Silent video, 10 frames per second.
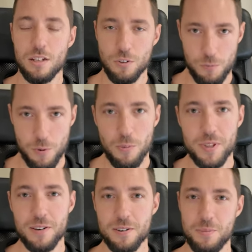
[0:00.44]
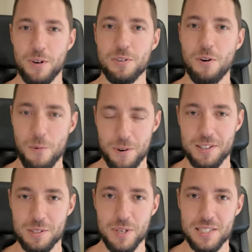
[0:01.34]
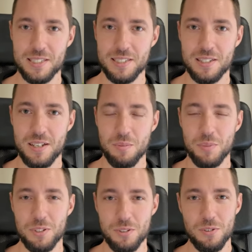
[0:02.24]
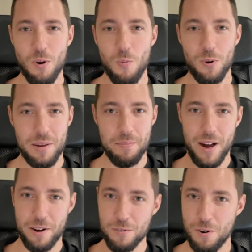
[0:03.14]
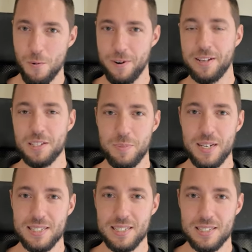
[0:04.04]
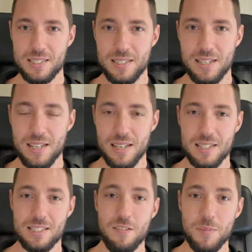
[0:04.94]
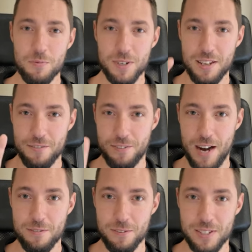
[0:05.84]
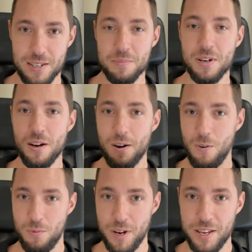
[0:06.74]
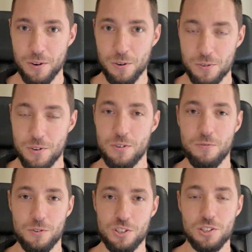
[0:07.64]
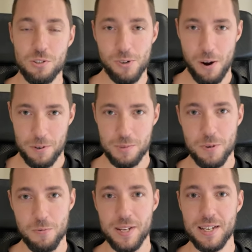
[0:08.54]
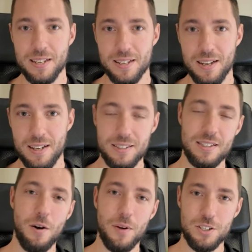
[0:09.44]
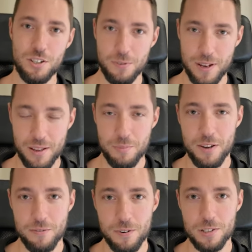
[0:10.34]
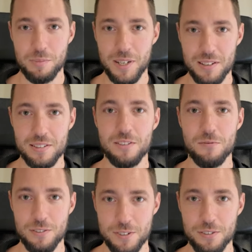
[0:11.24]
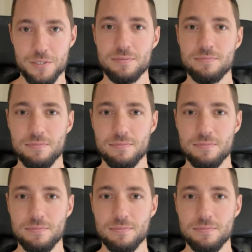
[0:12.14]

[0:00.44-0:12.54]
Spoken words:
You've probably heard about coworking spaces, but do you know what a micro coworking space is? Because I've been running 5 of them on my own for just 2 hours per week, and it's how I generated my first million in revenue.